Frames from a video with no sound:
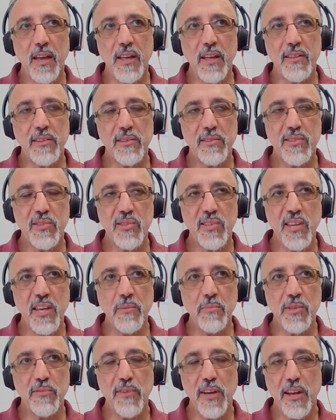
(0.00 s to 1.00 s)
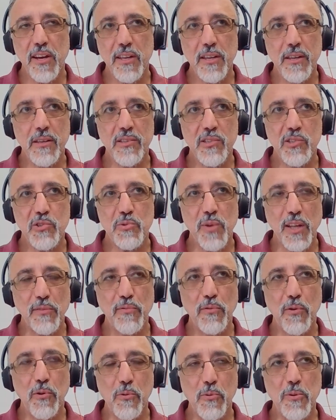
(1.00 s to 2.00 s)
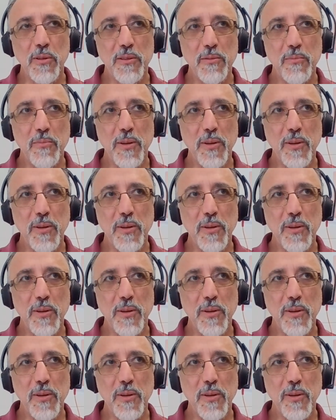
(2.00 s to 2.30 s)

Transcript: it seems very straightforward,